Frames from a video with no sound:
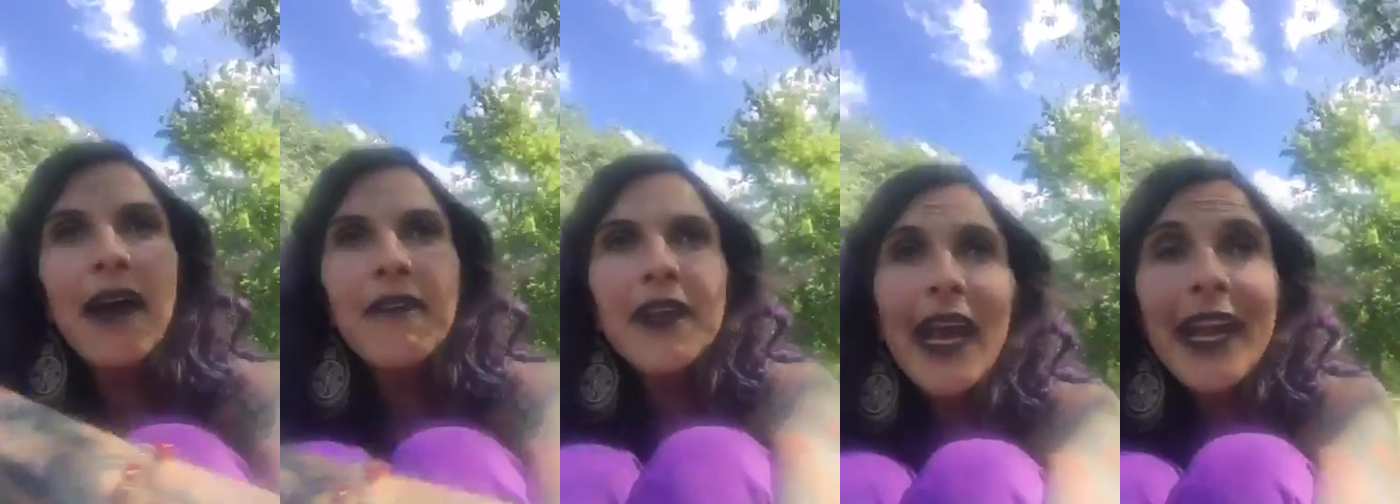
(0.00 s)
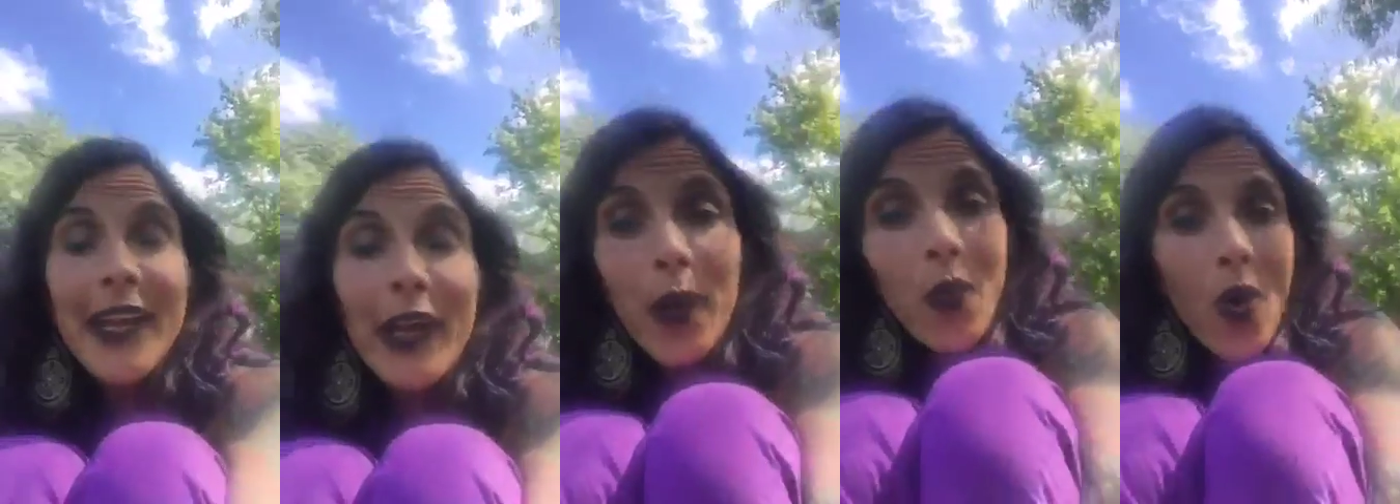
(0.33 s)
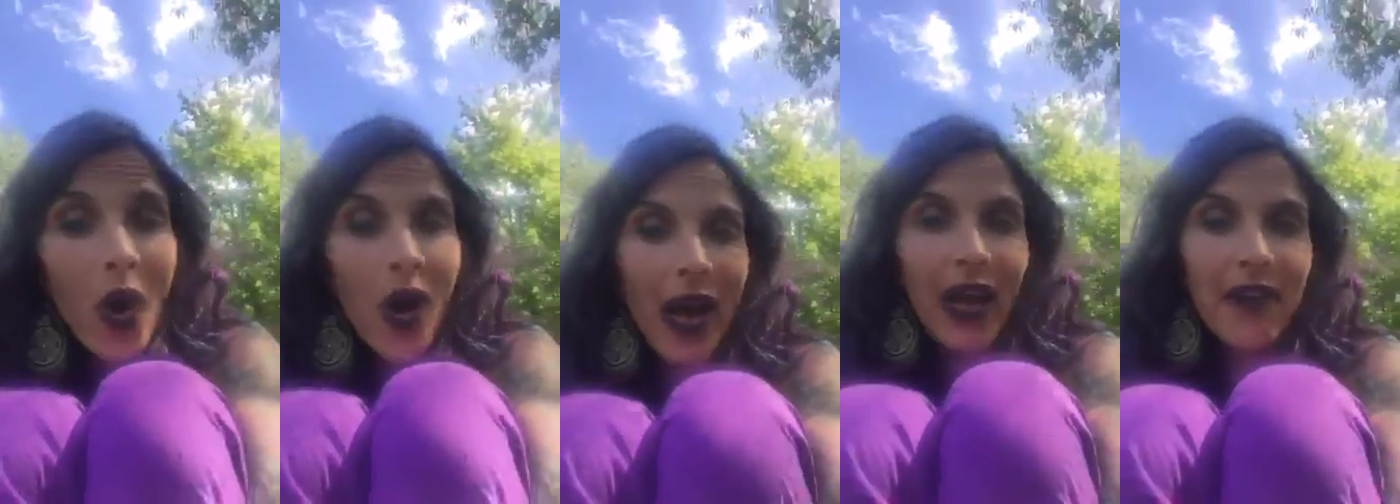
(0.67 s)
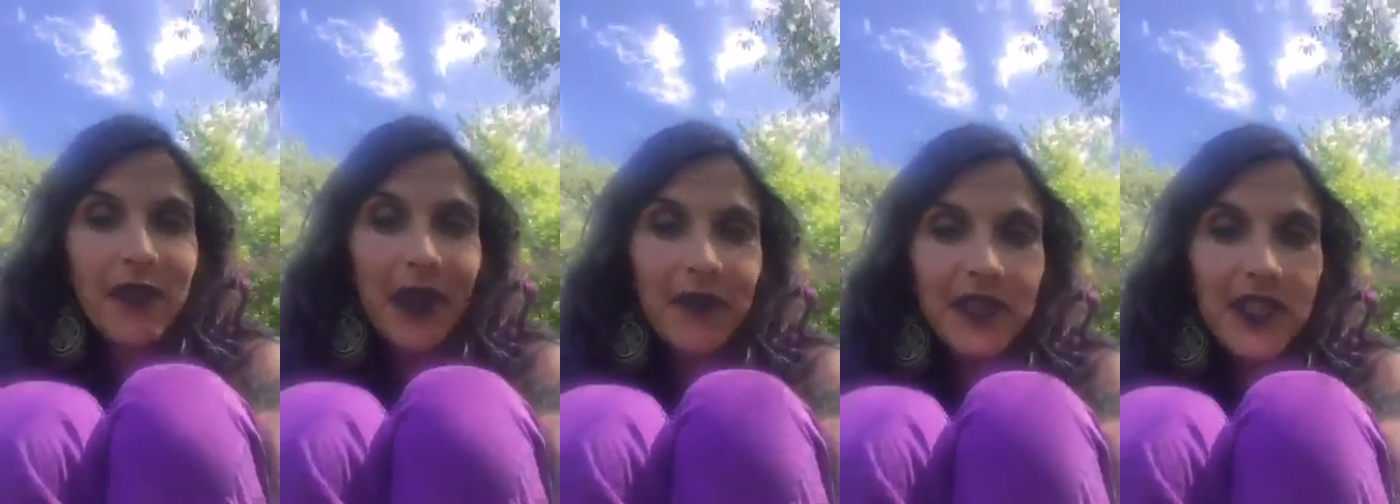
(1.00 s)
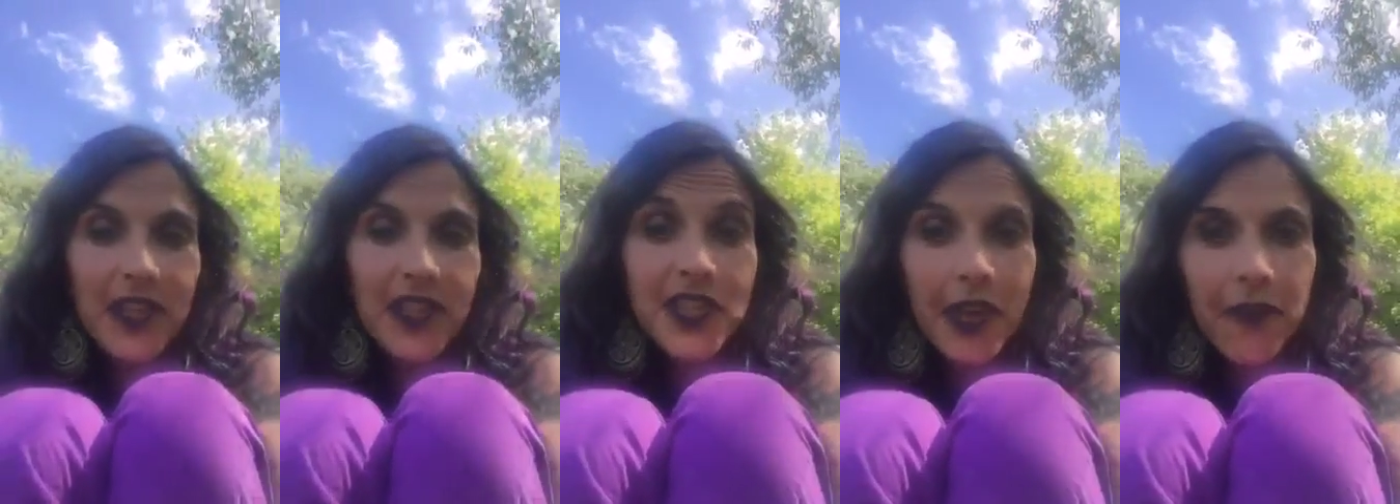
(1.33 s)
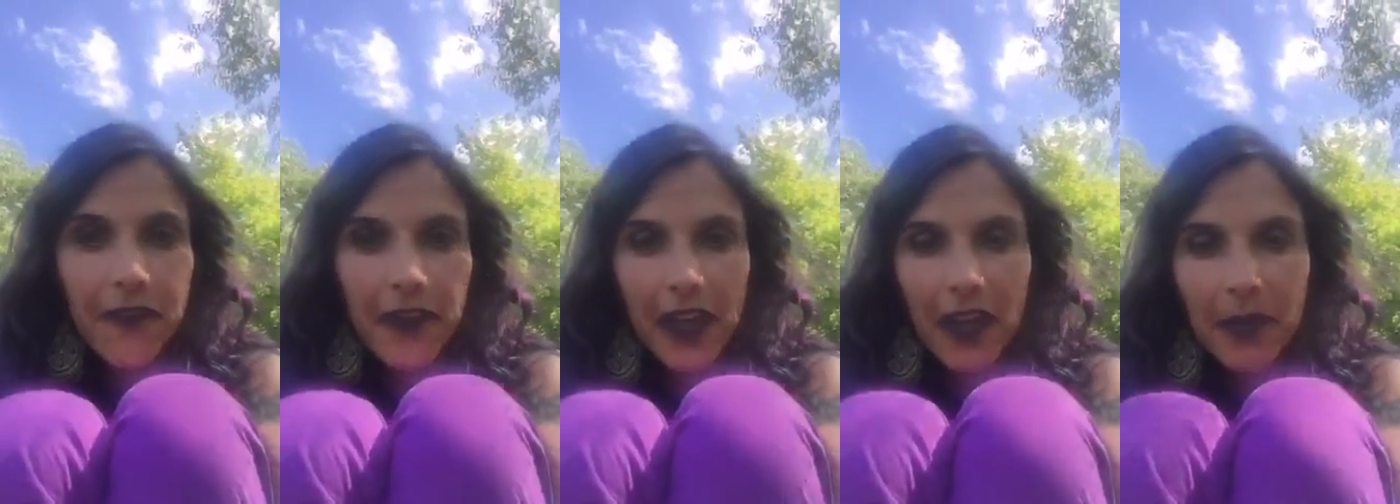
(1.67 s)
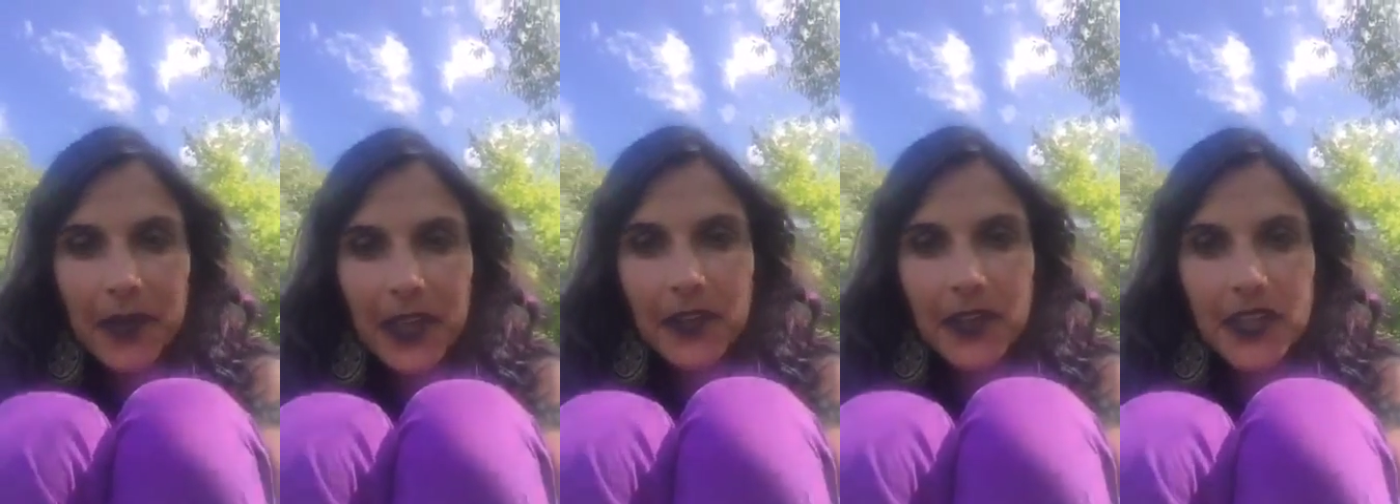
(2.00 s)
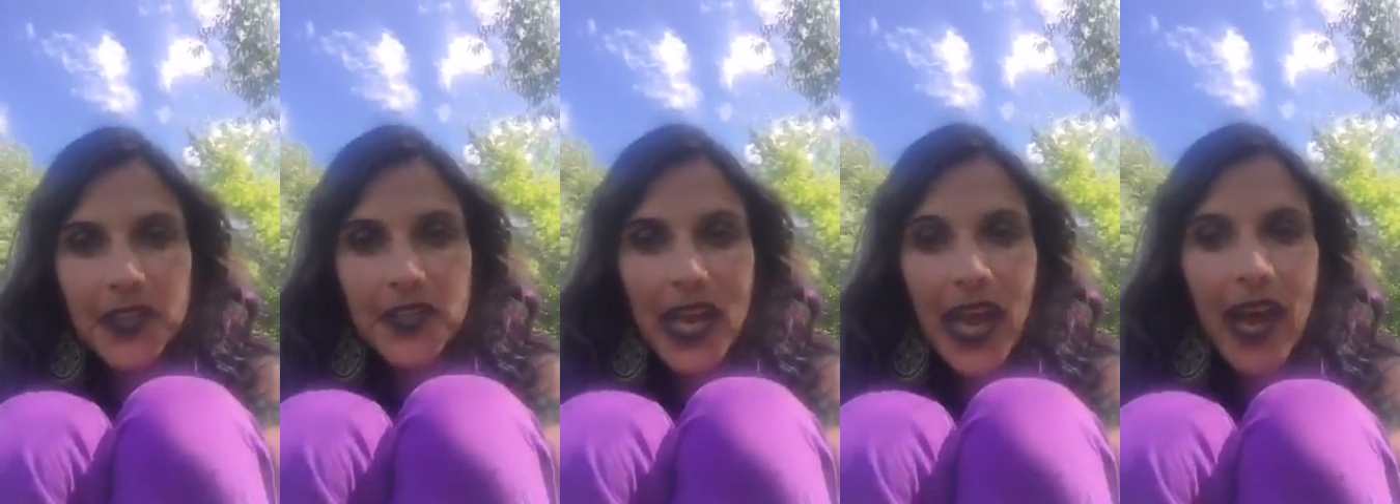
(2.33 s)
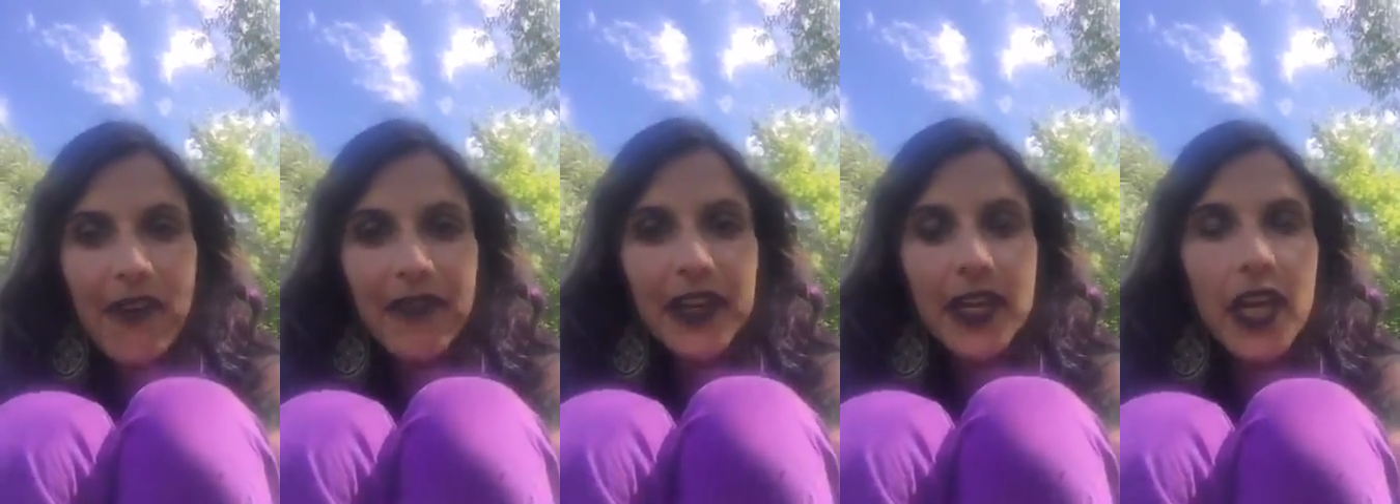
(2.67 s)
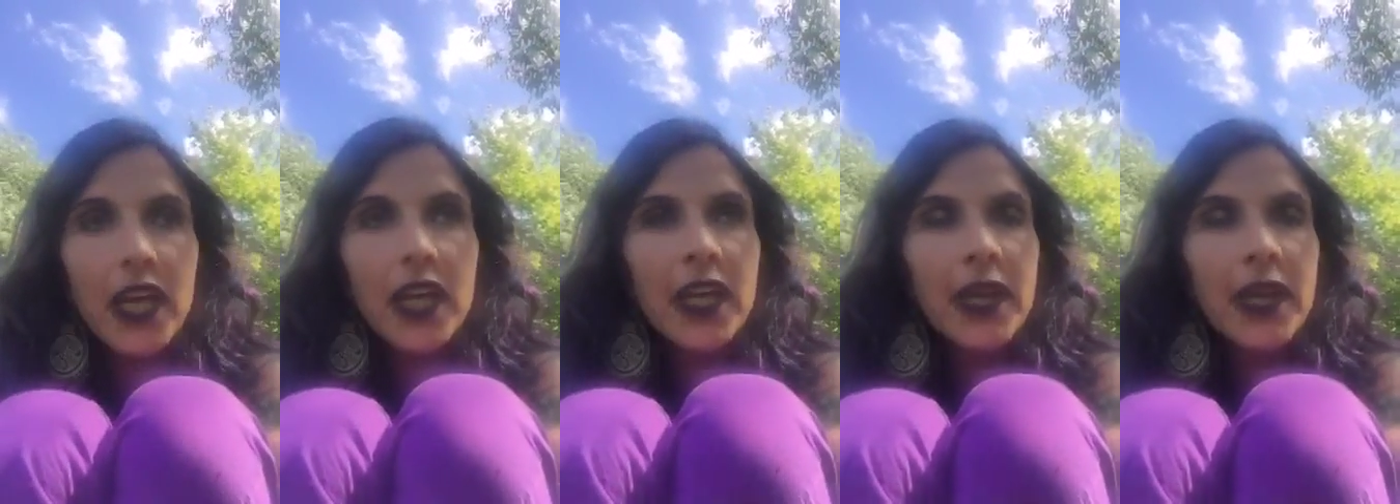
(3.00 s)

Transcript: I haven't. You know what? I've done Suffolk. Oh my goodness. I haven't